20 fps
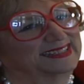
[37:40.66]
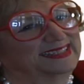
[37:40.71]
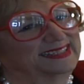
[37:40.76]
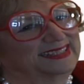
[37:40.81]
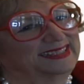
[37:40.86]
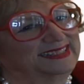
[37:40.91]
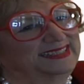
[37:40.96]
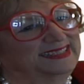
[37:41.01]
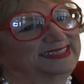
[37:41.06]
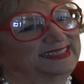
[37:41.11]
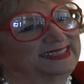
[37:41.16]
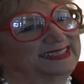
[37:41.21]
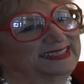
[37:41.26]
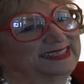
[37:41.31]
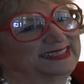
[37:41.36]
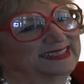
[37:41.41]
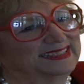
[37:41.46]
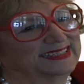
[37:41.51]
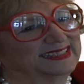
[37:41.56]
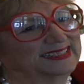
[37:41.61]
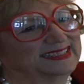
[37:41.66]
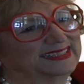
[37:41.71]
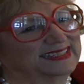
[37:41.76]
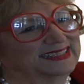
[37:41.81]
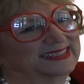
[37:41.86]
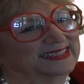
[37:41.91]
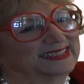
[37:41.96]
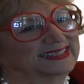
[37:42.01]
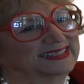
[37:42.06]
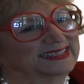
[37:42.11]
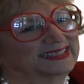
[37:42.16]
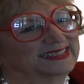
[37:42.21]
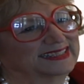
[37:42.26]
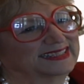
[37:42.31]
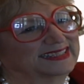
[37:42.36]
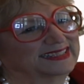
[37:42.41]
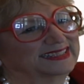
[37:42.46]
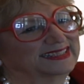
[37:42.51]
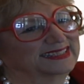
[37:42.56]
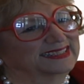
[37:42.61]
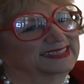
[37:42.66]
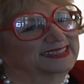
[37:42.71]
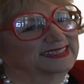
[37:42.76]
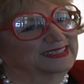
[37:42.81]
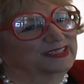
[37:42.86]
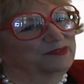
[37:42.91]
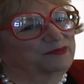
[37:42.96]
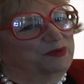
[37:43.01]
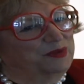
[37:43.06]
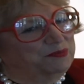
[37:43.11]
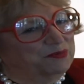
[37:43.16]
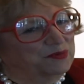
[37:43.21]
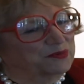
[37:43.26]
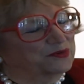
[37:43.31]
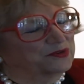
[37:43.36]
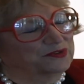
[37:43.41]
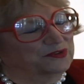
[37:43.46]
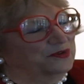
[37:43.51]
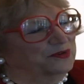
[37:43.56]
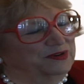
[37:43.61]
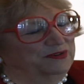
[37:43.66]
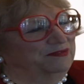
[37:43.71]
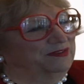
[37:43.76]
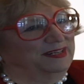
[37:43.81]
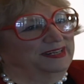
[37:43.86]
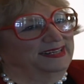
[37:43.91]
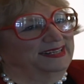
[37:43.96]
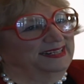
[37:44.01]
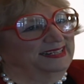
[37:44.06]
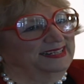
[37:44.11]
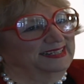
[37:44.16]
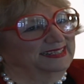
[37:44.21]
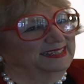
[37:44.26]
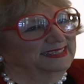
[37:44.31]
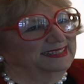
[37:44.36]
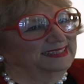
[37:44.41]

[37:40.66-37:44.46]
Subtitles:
And the people were so inviting.